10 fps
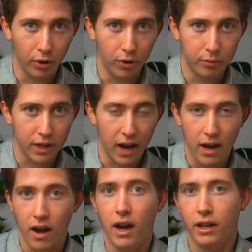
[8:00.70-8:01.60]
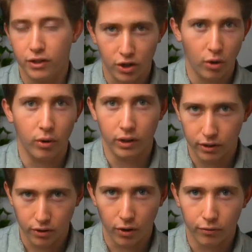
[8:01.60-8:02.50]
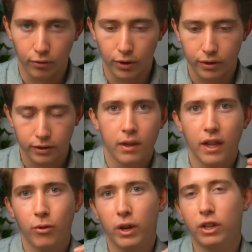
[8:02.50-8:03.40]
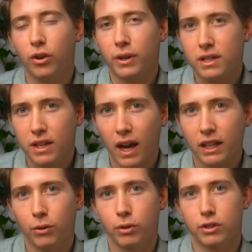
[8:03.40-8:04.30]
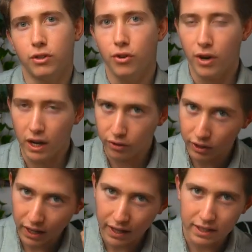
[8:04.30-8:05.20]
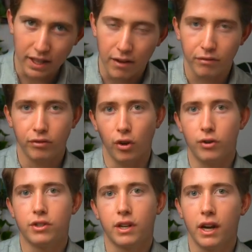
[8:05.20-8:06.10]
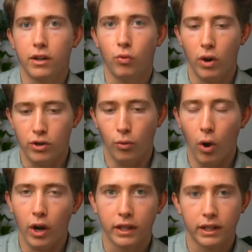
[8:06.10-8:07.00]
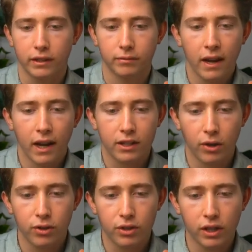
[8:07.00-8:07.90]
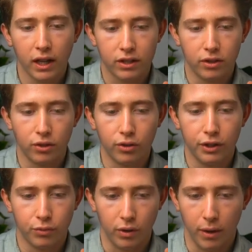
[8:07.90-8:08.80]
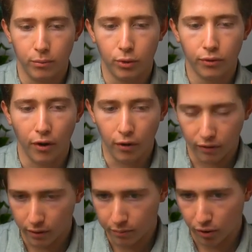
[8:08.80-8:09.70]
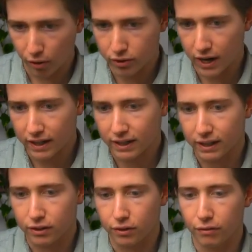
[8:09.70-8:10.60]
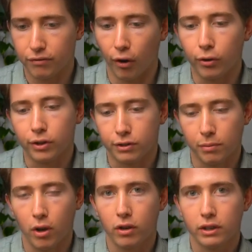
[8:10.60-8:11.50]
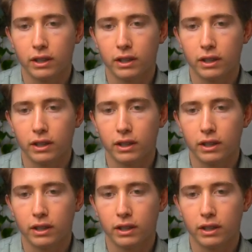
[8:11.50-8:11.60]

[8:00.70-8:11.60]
them to AI, and so on and so forth. That way you know exactly what to do and you can get into that flow state when you're working. And so I usually like to do this when I move over a project into the focus block,